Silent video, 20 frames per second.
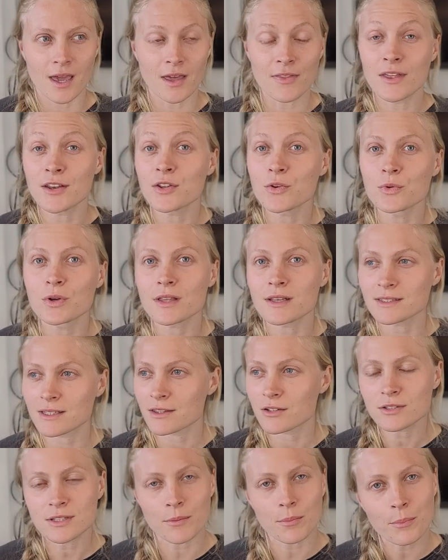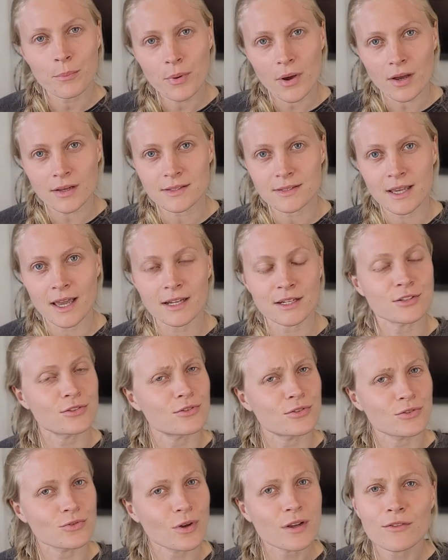and then you realize that there's a bus headed
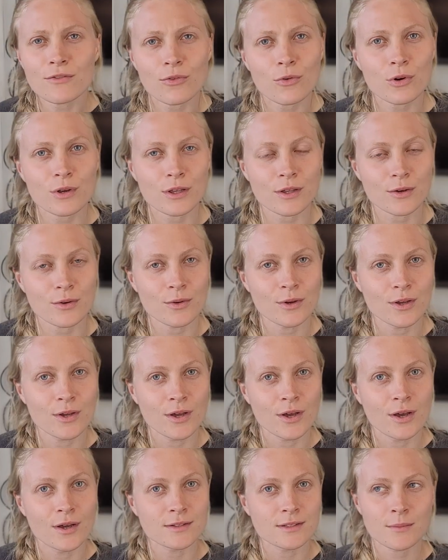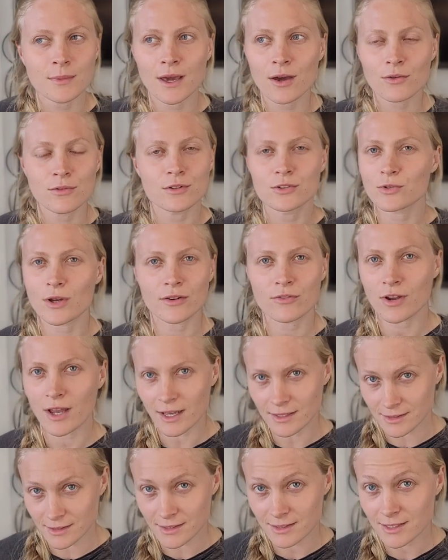straight for you. Somehow the driver
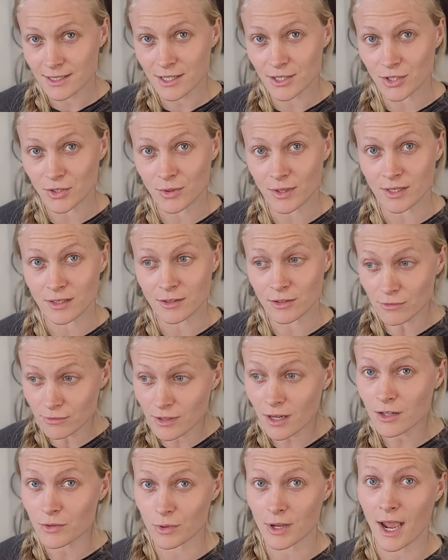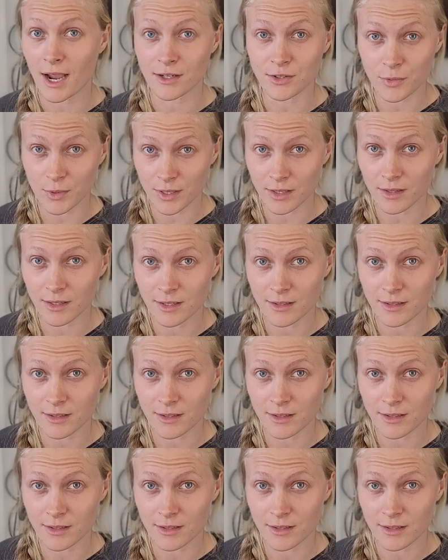hasn't seen you and you've got to react quickly.